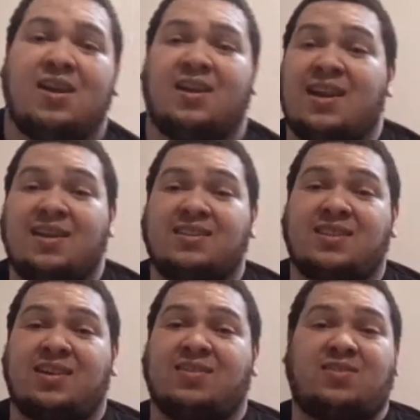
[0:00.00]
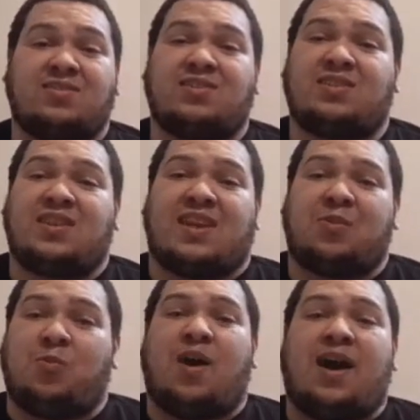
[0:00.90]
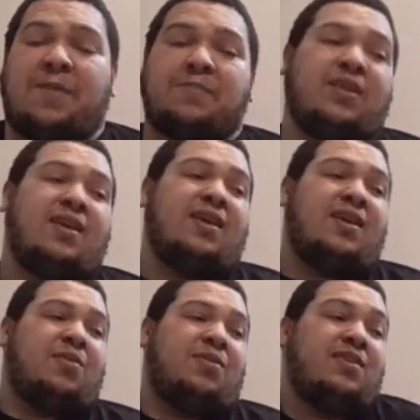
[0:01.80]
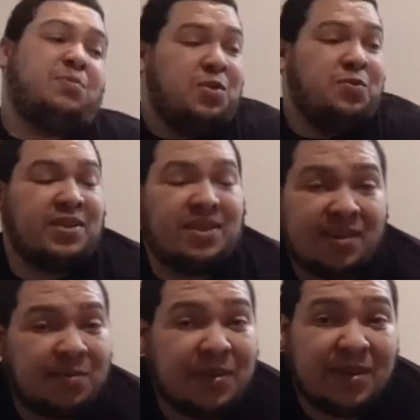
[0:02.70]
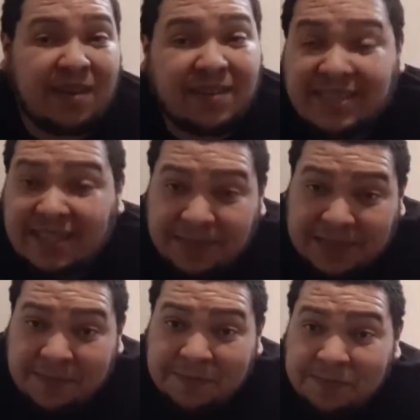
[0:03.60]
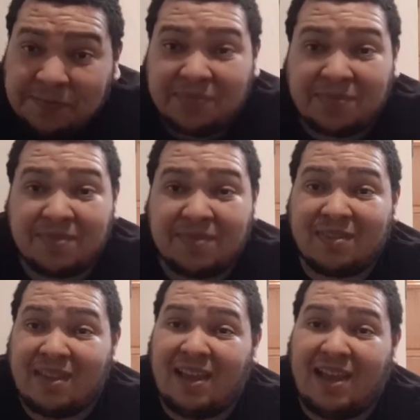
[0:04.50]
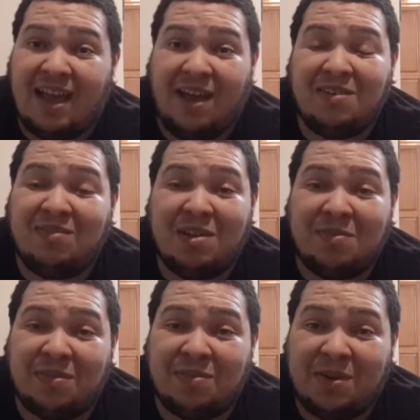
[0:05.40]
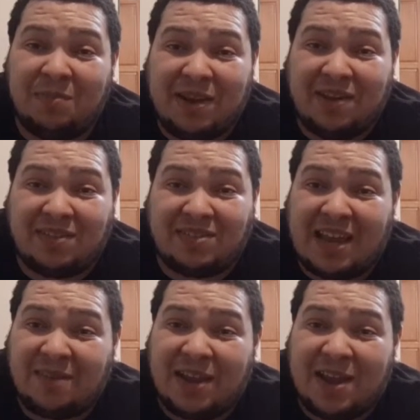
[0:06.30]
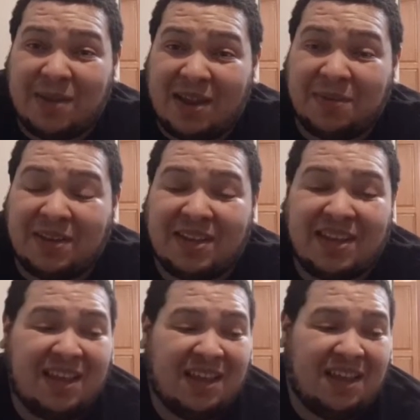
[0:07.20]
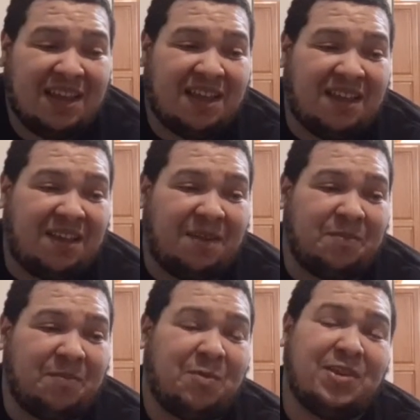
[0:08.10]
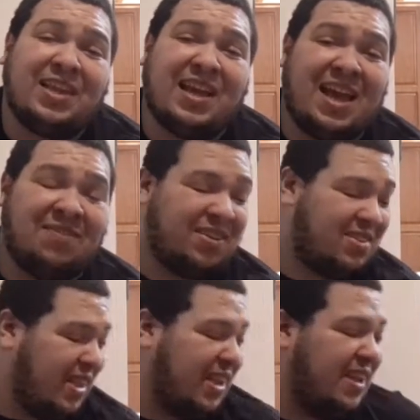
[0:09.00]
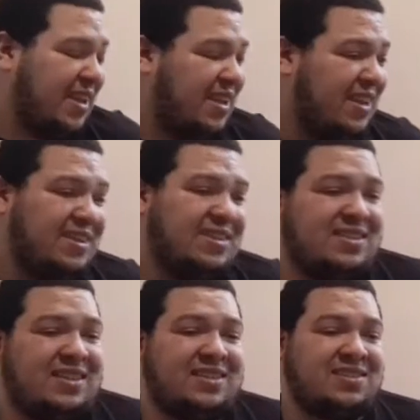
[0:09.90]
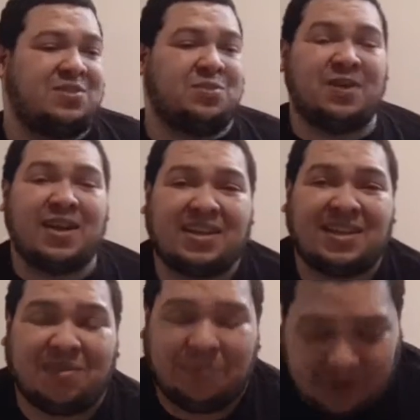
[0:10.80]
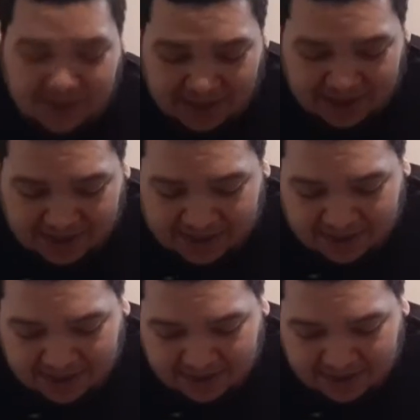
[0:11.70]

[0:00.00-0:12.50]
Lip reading: A lot of these characters are just like, why? This movie could have been on TV I don't even know if it would have made it on Sci-Fi. Maybe. One thing I have to say is it's directed by.